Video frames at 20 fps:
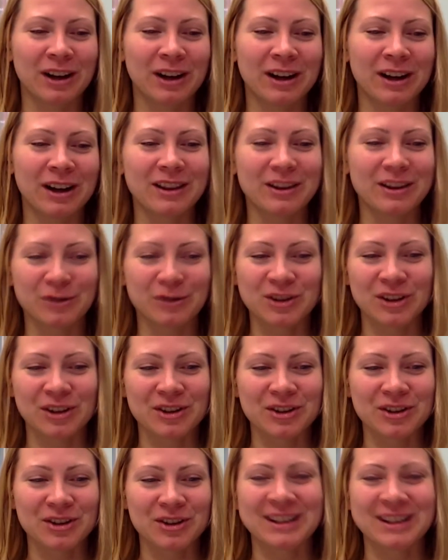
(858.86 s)
the
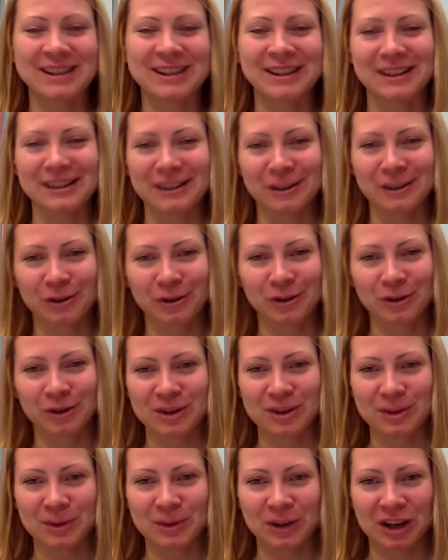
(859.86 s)
results are exceeding your
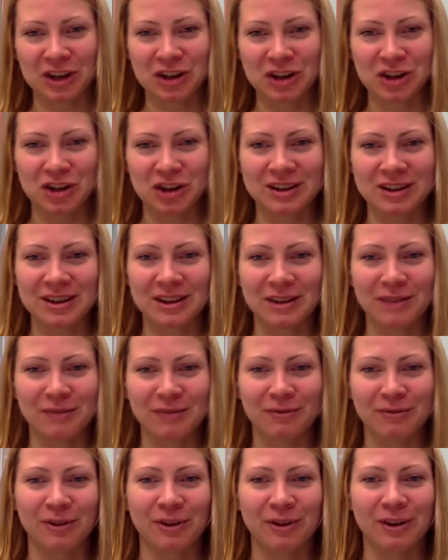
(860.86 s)
expectations,
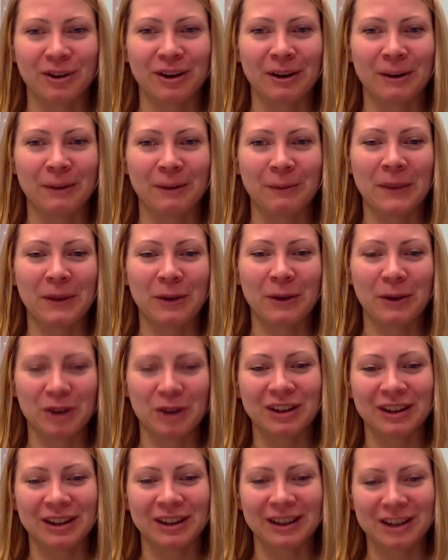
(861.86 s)
if you
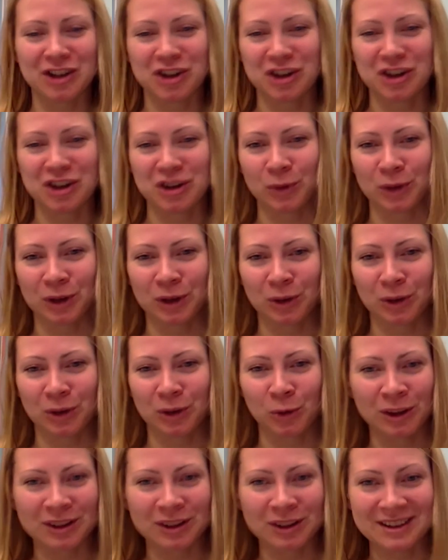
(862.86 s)
actually achieve what you
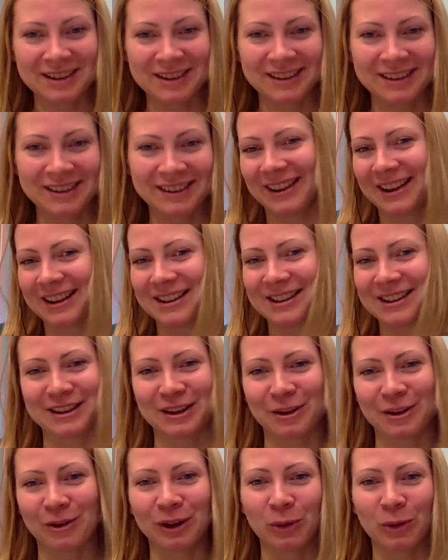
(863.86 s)
want, that's
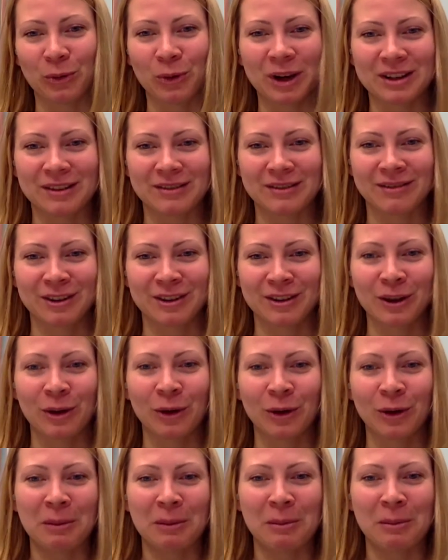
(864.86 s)
the only way, the
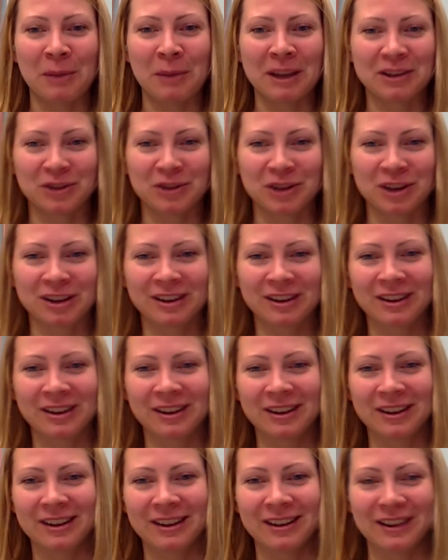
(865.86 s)
only metric
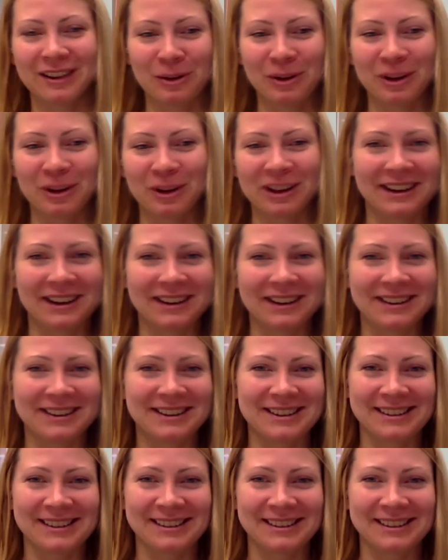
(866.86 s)
that you can get.